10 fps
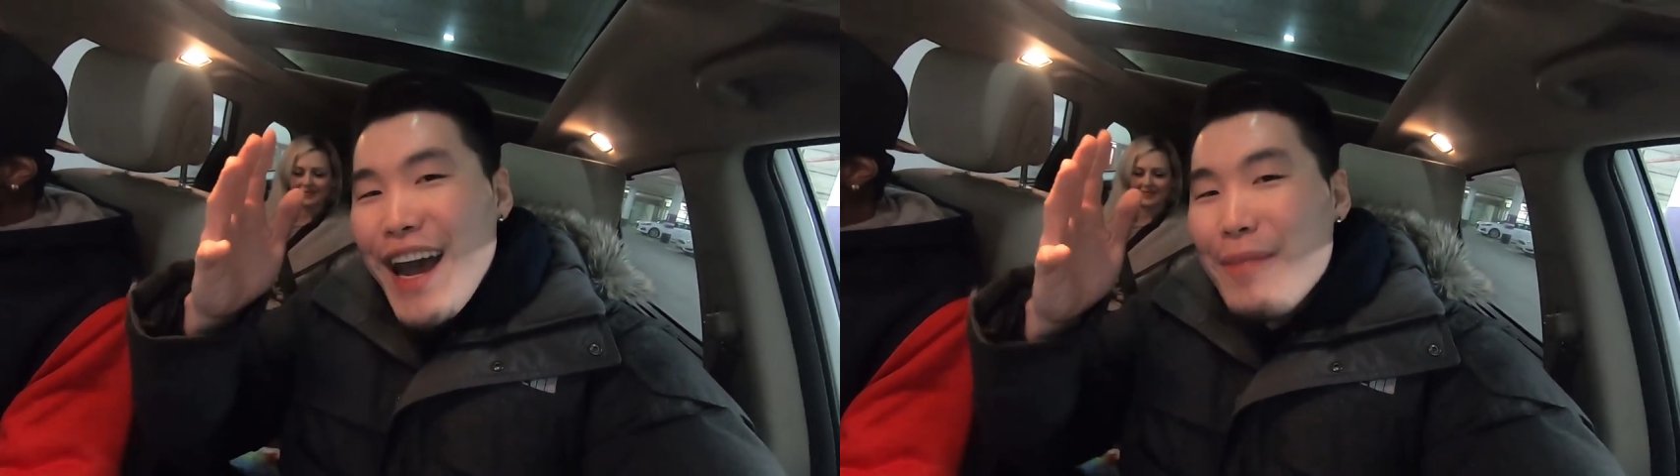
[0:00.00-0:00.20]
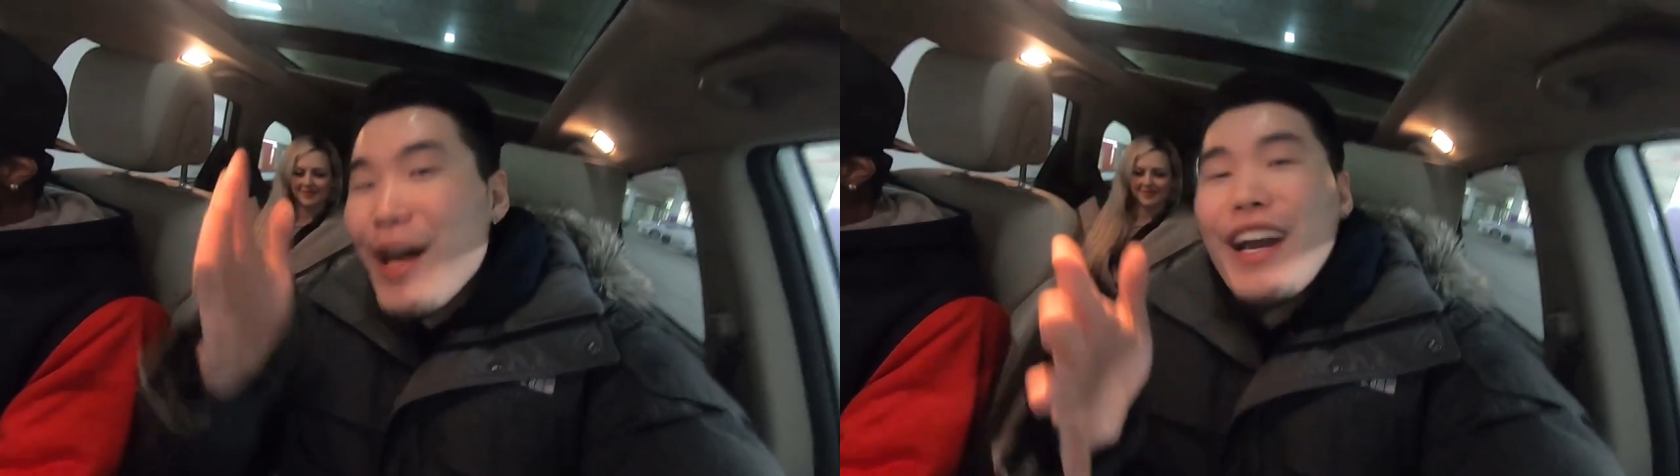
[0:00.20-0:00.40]

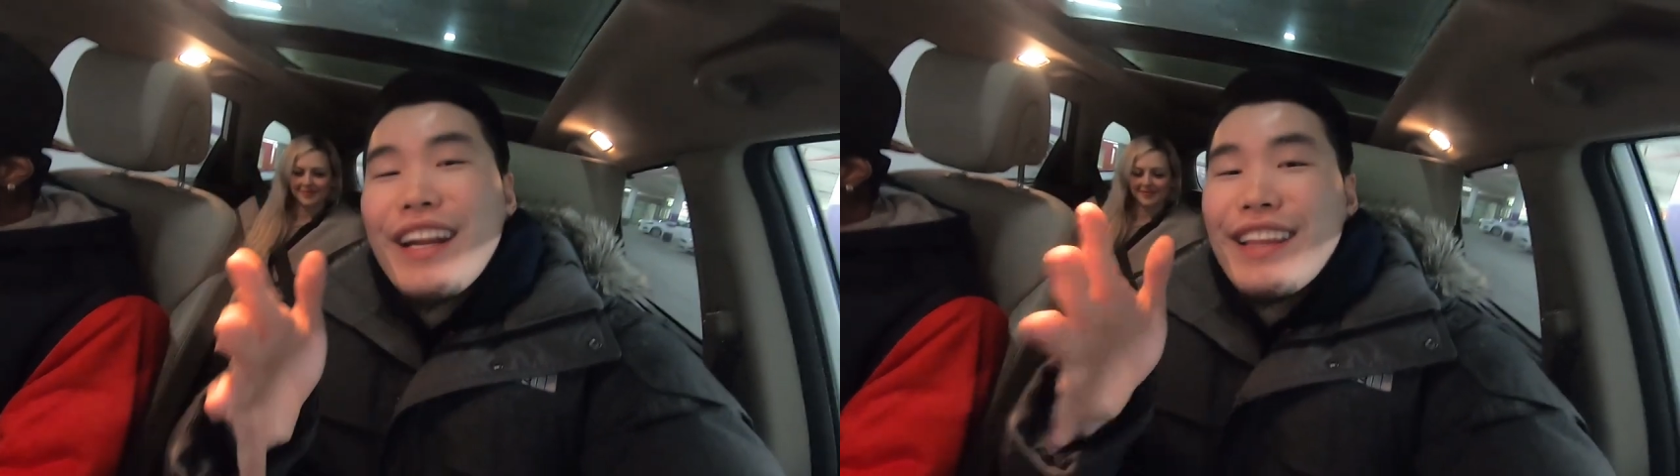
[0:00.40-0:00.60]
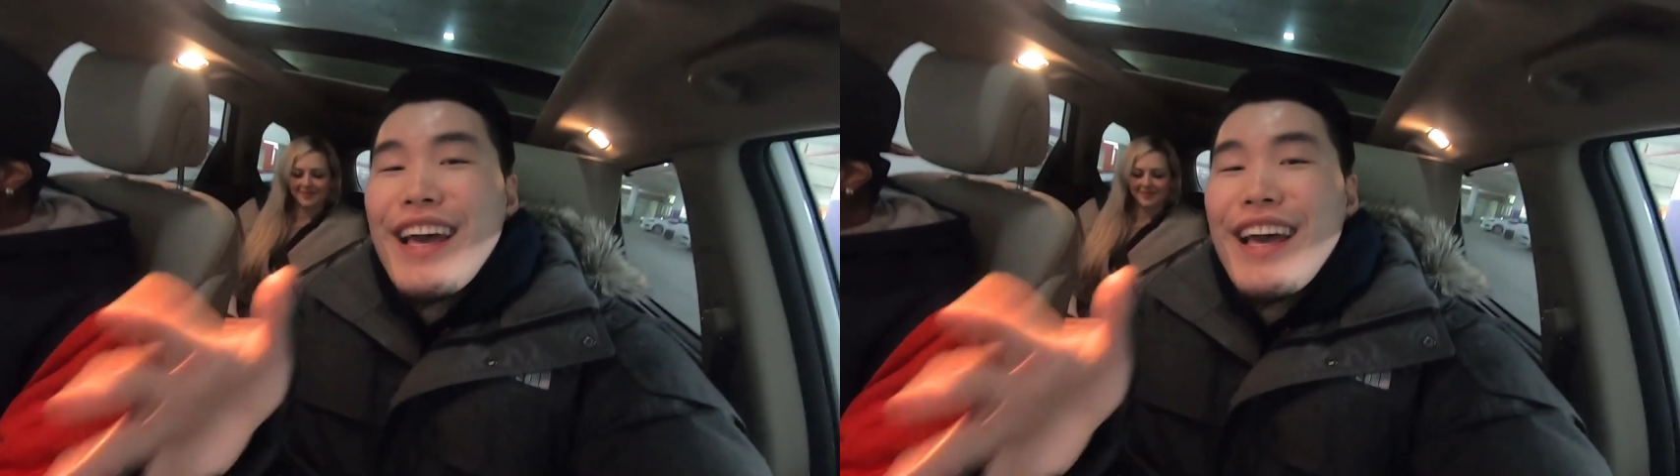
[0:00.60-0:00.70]
I'm not gonna